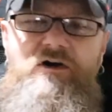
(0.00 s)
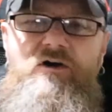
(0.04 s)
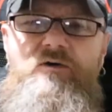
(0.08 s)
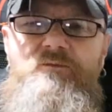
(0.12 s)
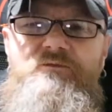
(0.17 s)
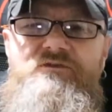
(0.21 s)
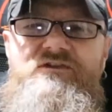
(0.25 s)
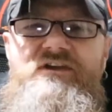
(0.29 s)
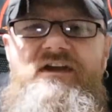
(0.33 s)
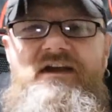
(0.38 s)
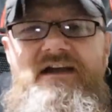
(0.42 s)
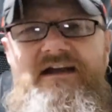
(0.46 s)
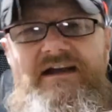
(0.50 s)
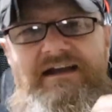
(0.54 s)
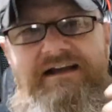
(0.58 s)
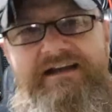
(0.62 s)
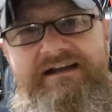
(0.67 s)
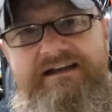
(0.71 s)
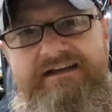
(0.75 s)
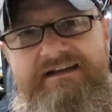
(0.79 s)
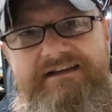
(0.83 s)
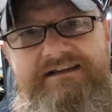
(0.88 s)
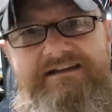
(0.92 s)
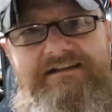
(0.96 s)
hops.
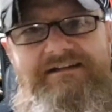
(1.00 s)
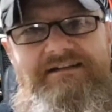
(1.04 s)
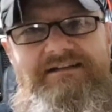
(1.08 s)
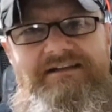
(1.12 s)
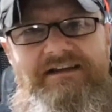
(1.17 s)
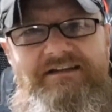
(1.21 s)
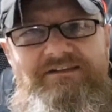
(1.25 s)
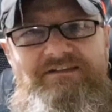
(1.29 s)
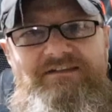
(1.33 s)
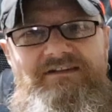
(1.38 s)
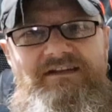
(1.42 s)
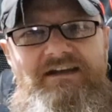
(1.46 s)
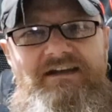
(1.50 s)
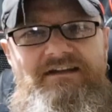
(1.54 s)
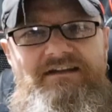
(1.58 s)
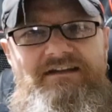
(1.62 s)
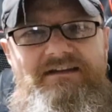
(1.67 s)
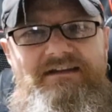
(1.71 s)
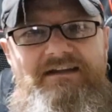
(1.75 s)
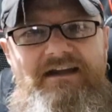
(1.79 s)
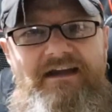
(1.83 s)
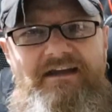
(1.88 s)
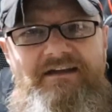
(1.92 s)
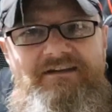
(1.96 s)
Let's
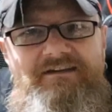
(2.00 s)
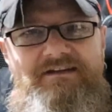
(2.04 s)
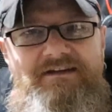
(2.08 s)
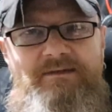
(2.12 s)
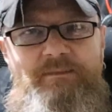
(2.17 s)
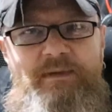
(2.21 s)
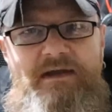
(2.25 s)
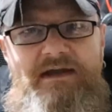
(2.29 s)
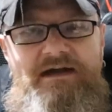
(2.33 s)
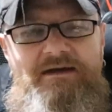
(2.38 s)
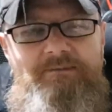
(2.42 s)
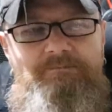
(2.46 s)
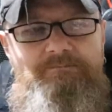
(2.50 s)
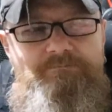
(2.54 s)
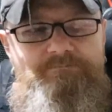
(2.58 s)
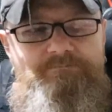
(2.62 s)
get into the beer.